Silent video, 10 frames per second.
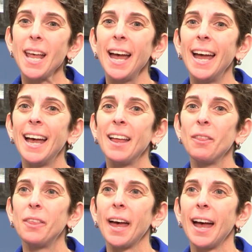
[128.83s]

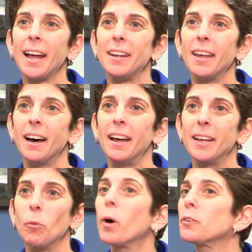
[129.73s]
And that
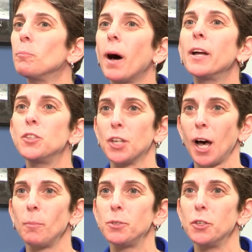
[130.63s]
it wasn't my
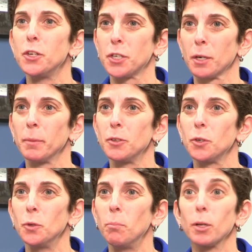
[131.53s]
job to determine
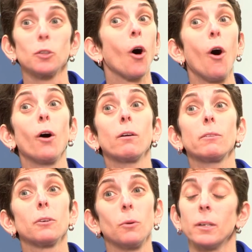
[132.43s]
who
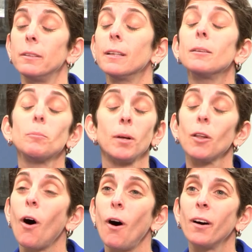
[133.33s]
belonged or didn't
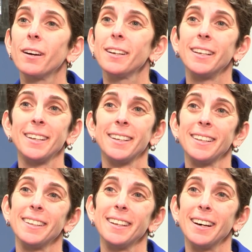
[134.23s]
belong
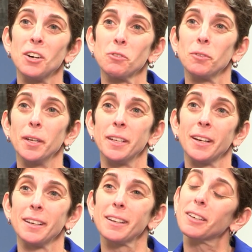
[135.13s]
in
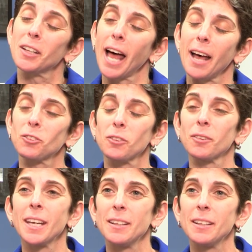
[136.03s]
a class